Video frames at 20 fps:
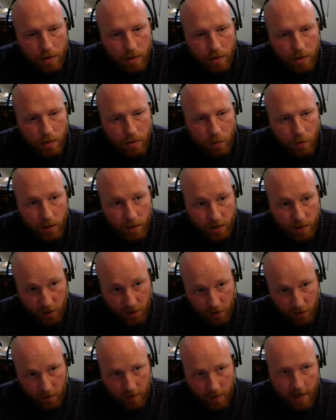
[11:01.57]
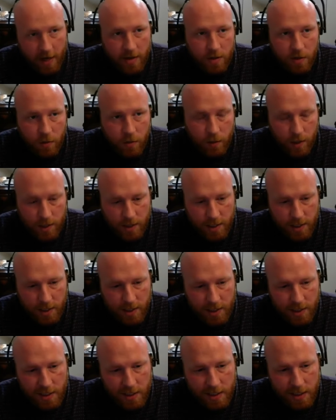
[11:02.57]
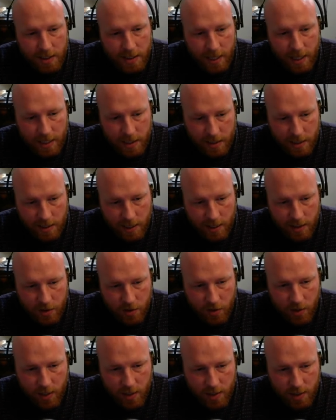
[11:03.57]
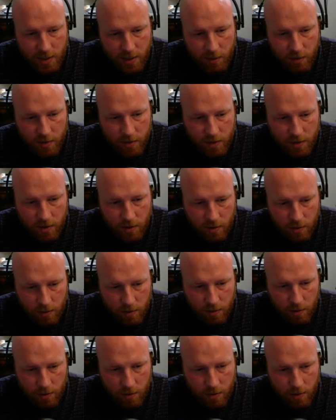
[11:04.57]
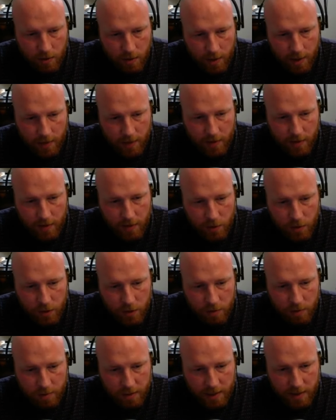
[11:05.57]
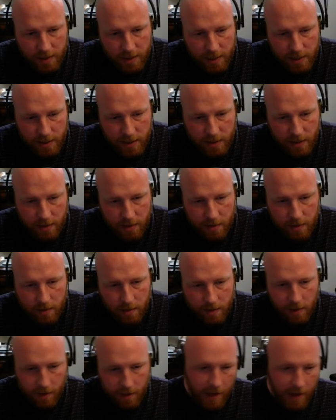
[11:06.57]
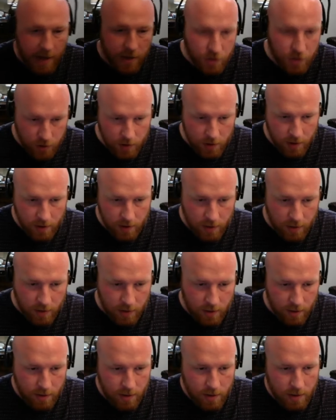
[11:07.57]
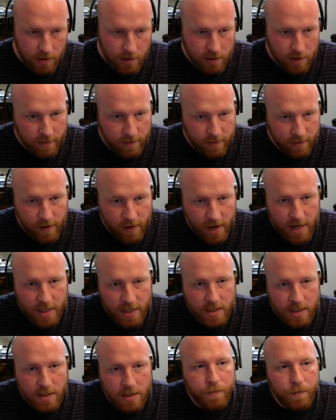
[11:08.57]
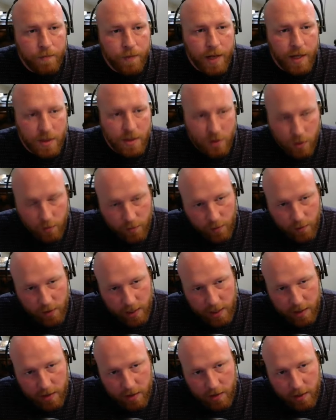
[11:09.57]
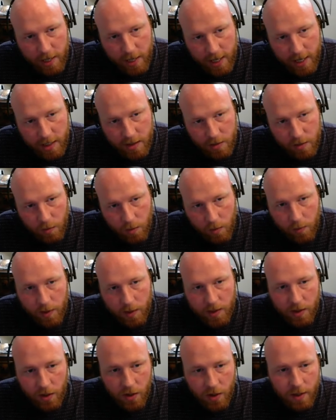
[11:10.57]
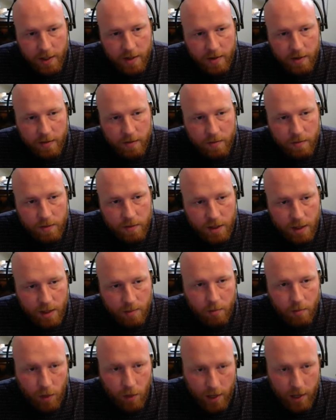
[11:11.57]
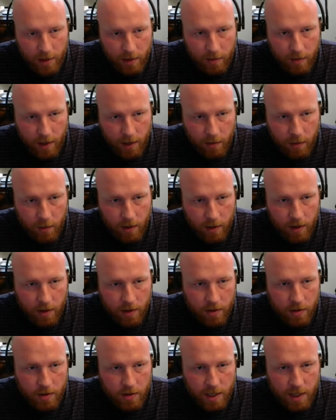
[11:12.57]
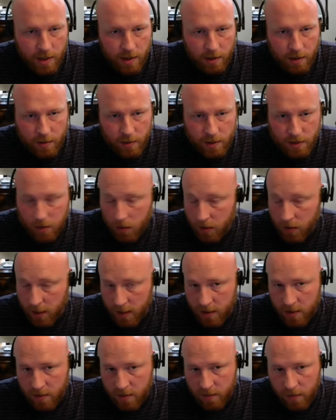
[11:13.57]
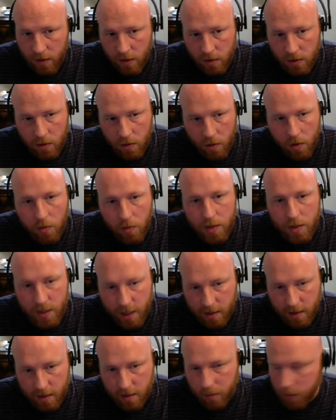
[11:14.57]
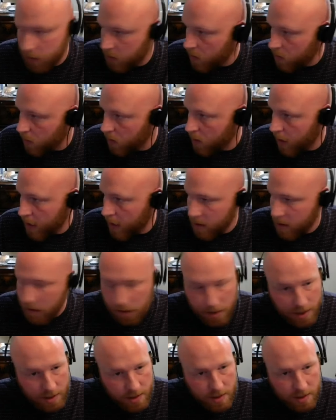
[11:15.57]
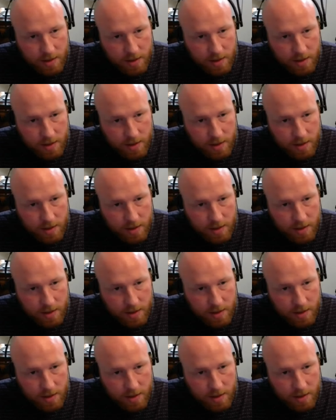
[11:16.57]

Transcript: return that. So we're going to say tcs.trySetResult, and this will just be list. And that should suffice. And so for either case, we're returning some way, right? We're either setting the result as default or we're setting the result as list.